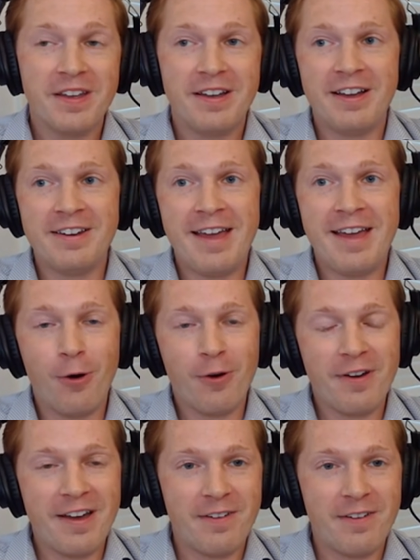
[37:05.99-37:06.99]
And now
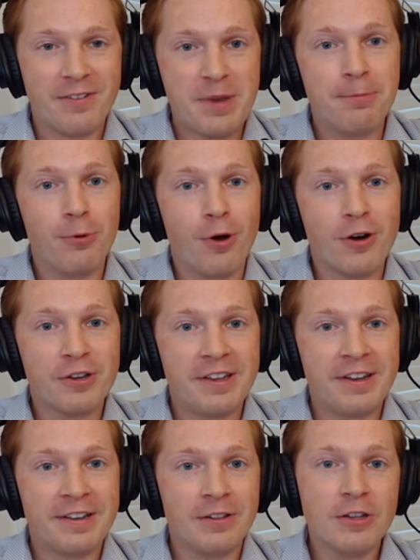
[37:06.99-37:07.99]
people are
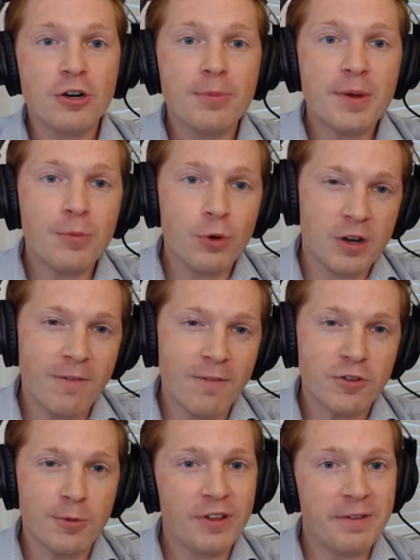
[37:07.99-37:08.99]
getting a little bit more
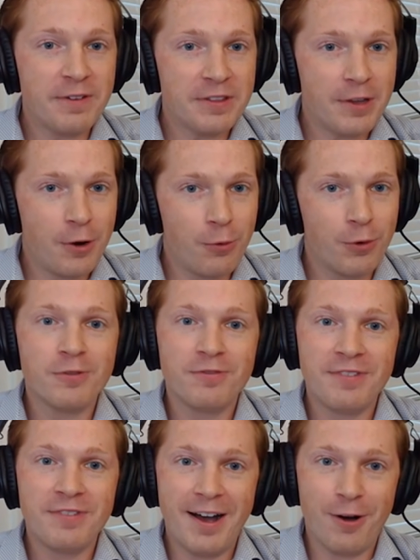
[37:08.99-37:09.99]
comfortable, even though we're
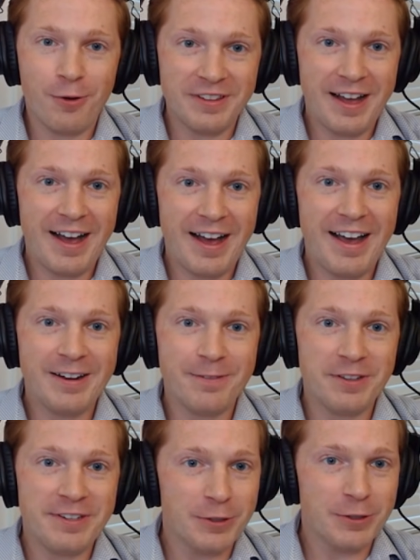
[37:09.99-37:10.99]
now in the height of
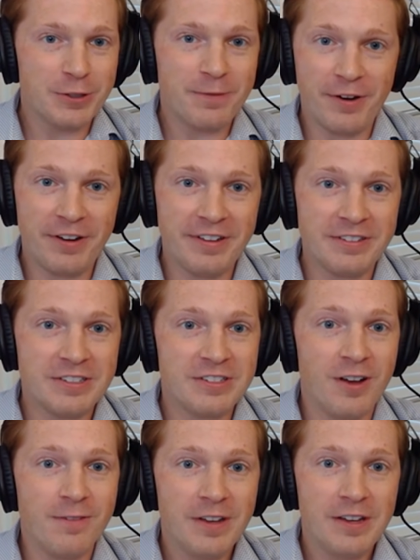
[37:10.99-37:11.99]
the Delta variant and
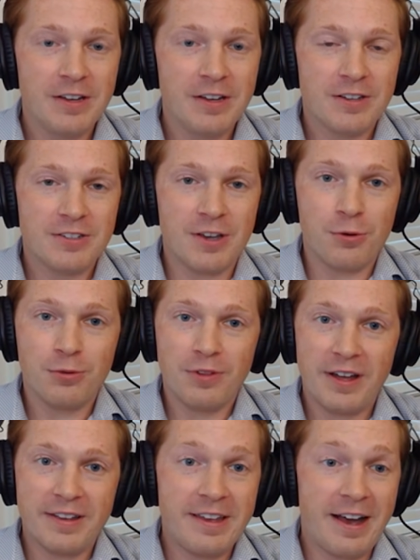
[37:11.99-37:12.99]
stuff. So,
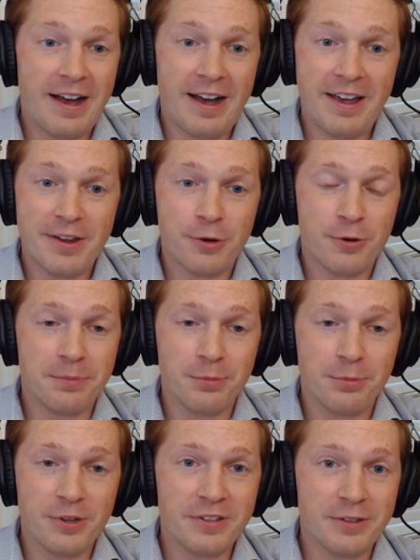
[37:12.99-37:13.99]
but yeah, I agree
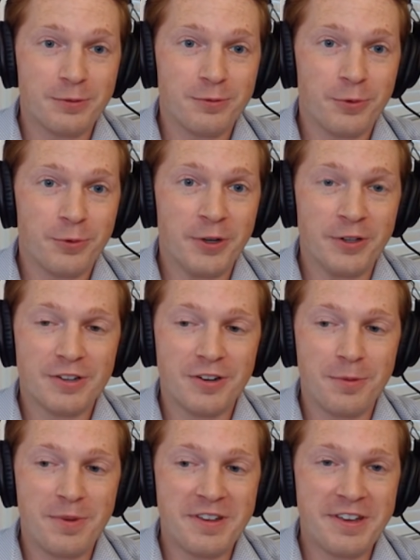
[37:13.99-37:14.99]
completely, Will. It's going
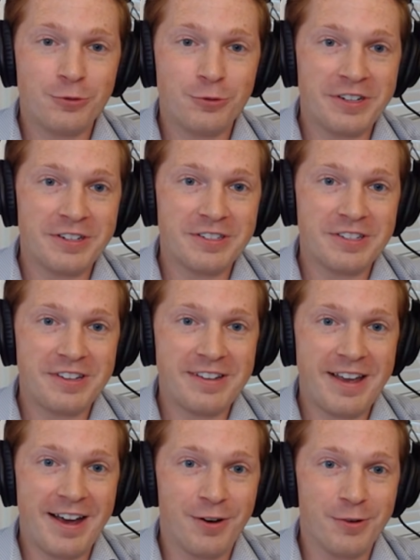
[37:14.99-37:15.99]
to be interesting to see
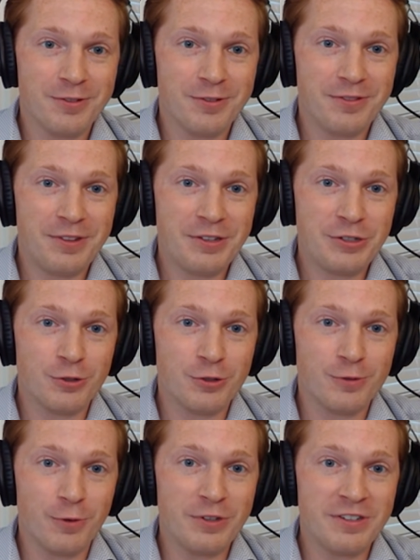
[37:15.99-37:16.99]
how this year's
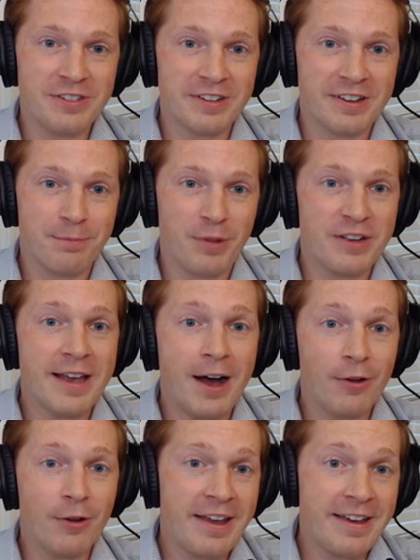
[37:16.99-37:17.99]
flu season plays
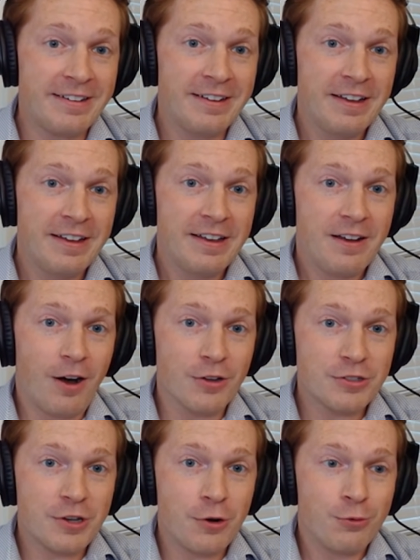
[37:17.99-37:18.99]
out. And
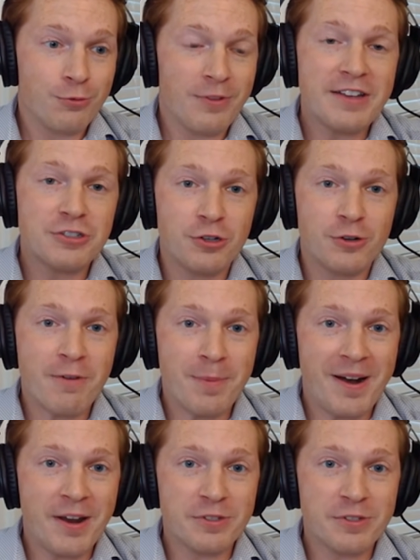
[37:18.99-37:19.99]
also, last year,
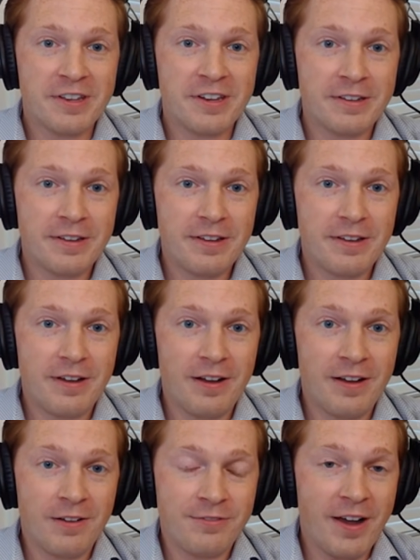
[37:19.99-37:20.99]
everybody was getting,
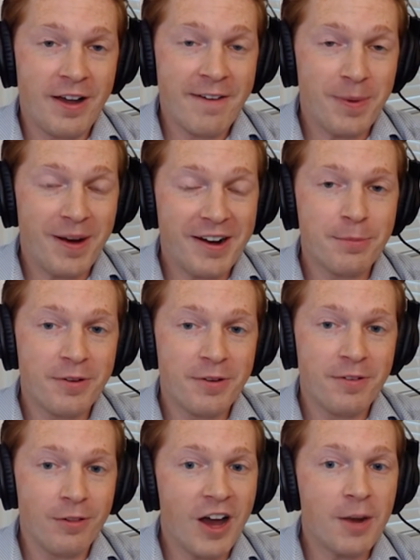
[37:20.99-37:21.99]
uh, not everybody, but
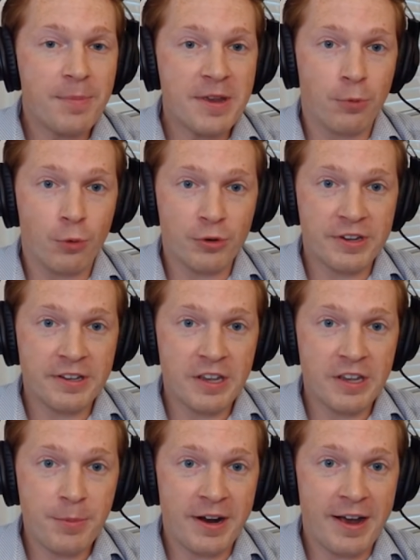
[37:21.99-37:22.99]
a lot of people were getting
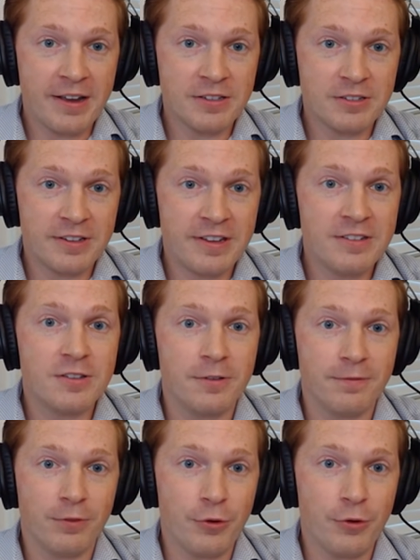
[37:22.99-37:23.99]
immunized against the
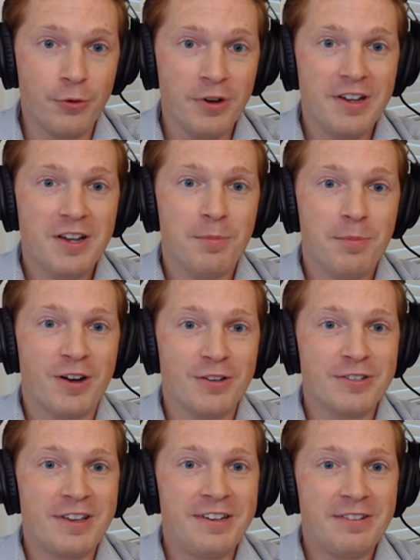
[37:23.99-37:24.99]
flu
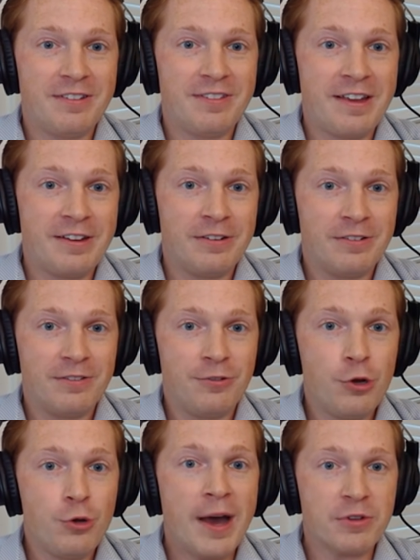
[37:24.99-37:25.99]
because they did, they
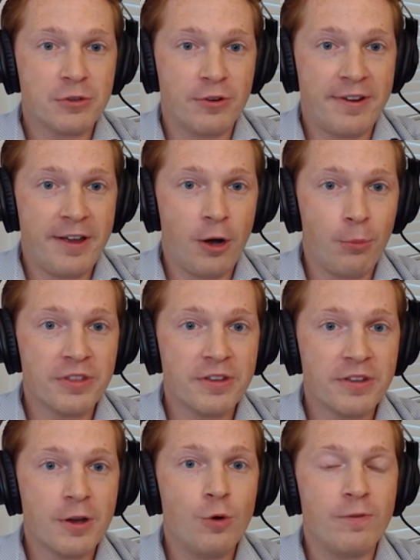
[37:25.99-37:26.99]
knew that was going to help with
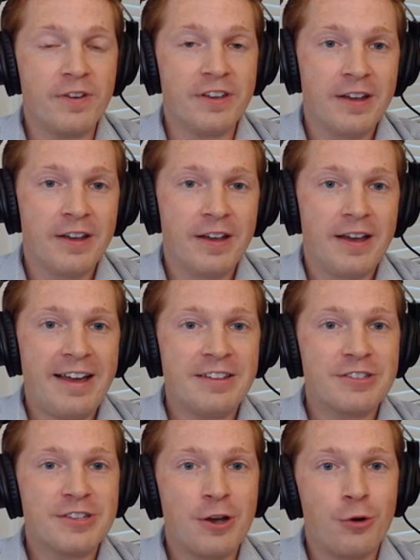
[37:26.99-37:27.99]
COVID.
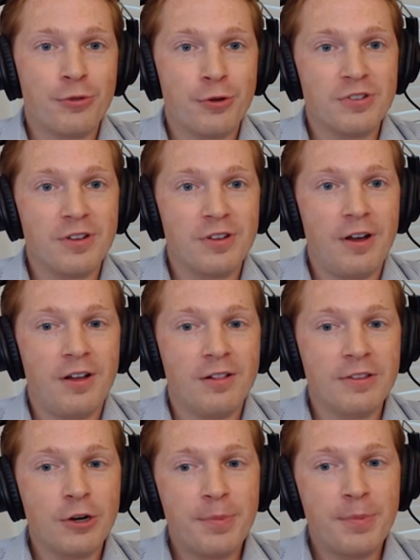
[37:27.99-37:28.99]
And so there's a
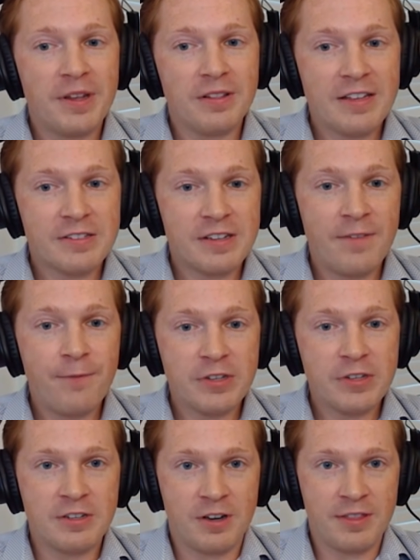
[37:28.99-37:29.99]
little bit less
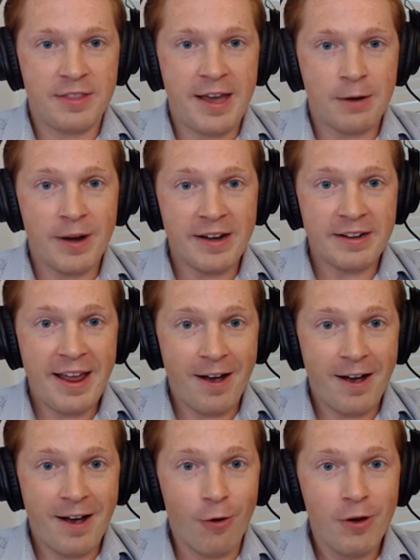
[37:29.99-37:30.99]
emphasis on that right
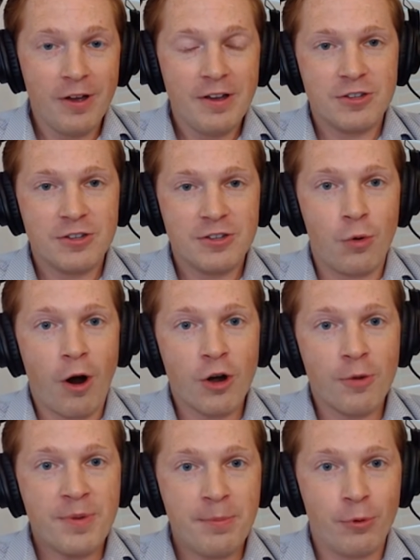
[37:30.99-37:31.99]
now. So
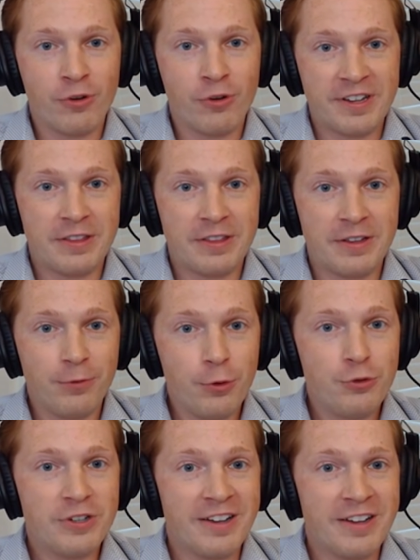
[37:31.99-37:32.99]
are people going to get the flu
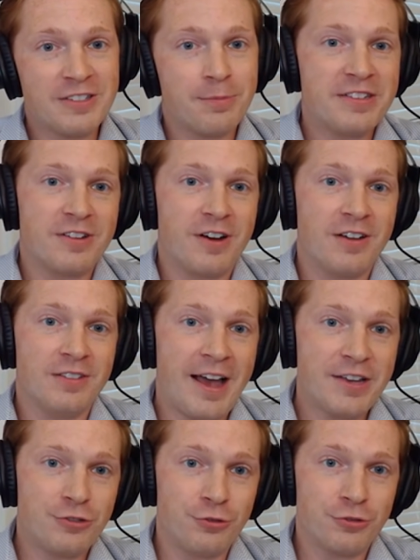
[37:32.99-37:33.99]
shots based on
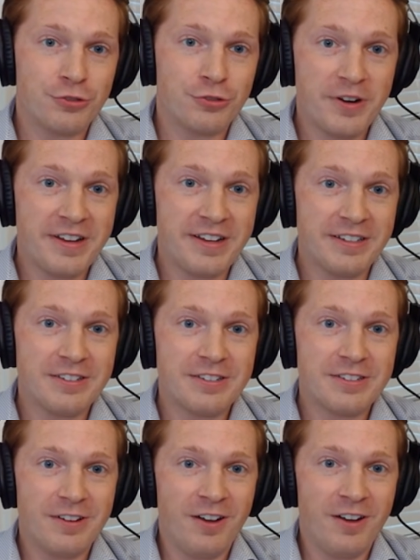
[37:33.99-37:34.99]
last year's trends
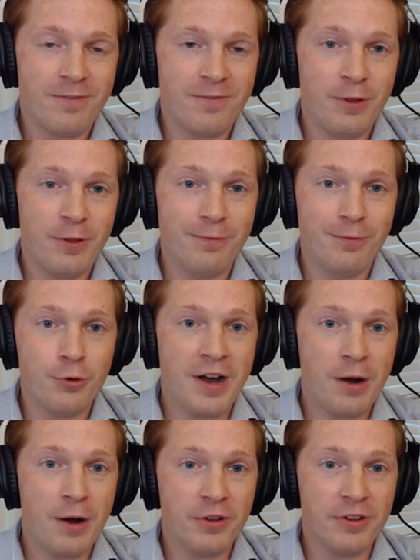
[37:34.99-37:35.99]
of the flu
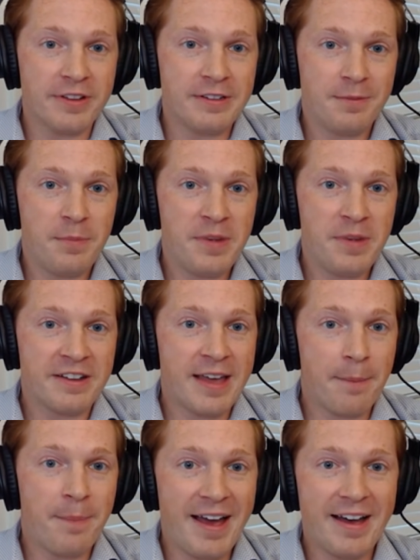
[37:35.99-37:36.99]
not really being
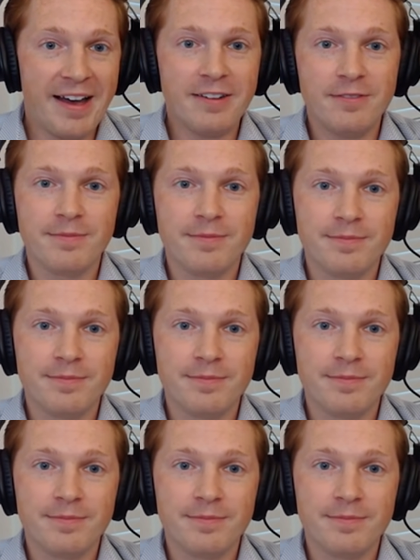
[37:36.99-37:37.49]
that bad?